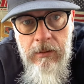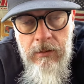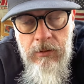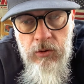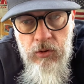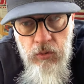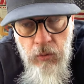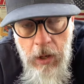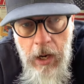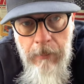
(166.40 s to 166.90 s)

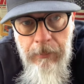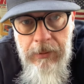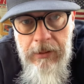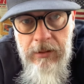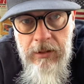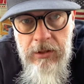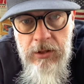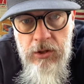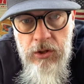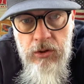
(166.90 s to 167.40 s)
drop in
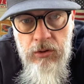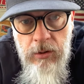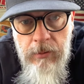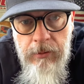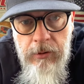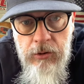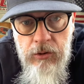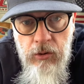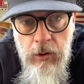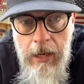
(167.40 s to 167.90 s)
the
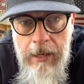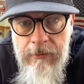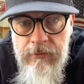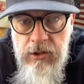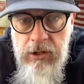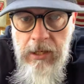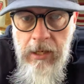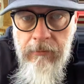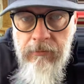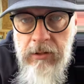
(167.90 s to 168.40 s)
distributor drive
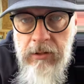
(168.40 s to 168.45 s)
shaft